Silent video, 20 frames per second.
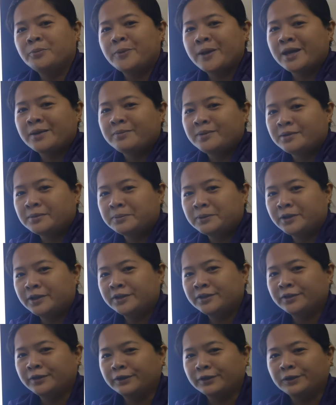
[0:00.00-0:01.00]
baby
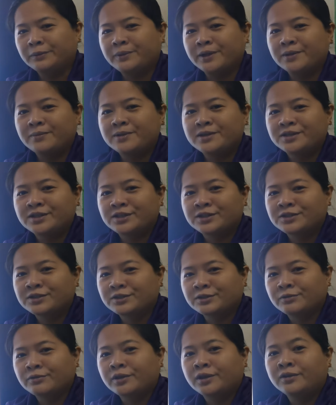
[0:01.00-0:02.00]
brother or baby
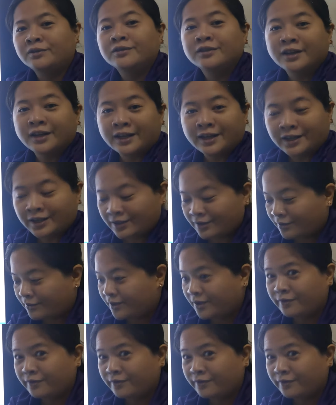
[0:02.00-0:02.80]
sister will look like you.